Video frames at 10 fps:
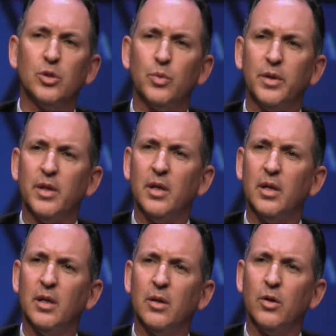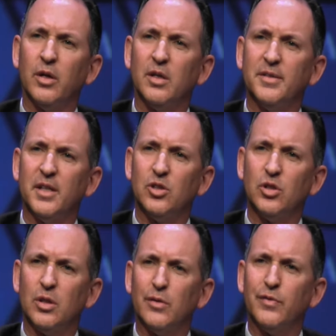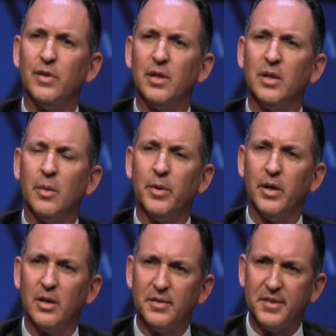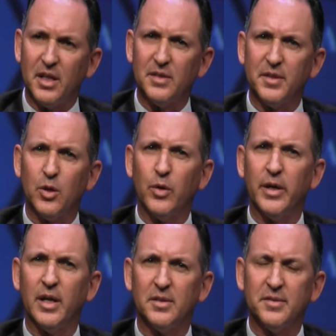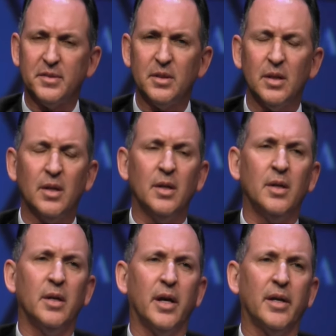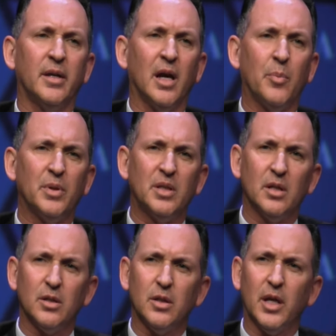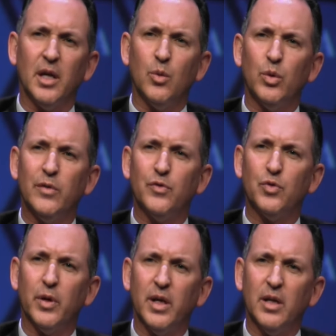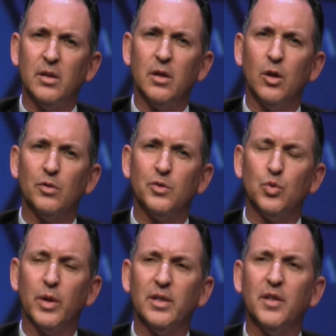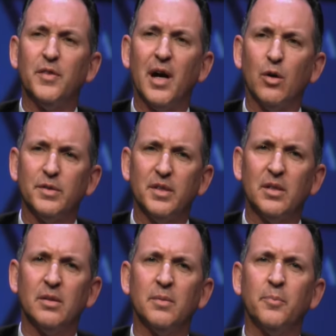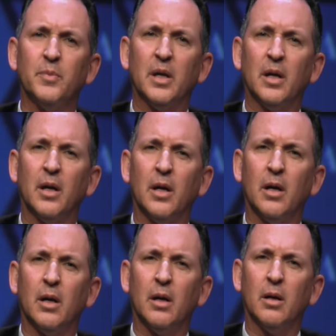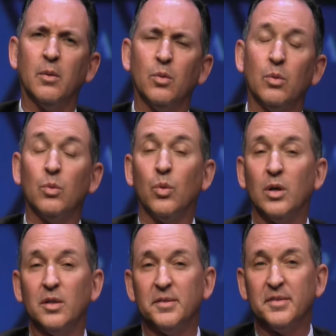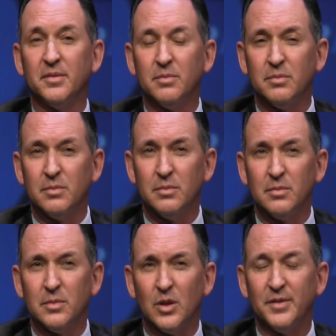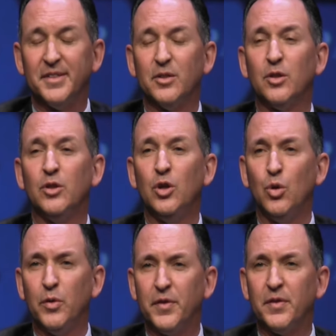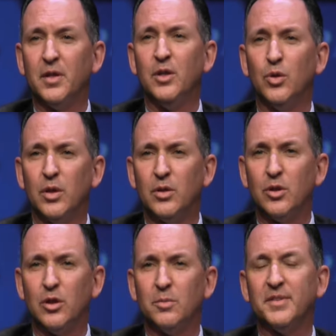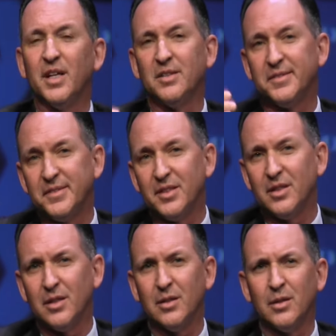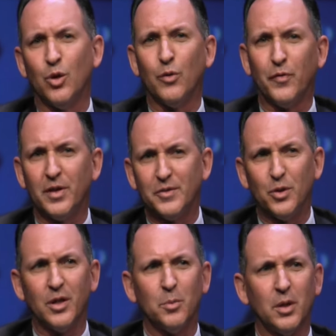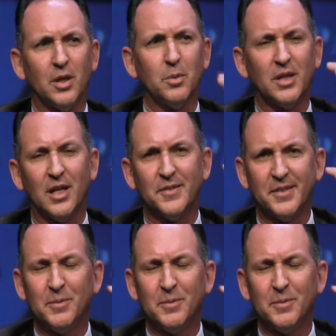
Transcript: with the Organization of American States, the OAS. And up until today, we've trained close to 20,000 what is considered youth in UN terms. That's no offense to anybody, but that's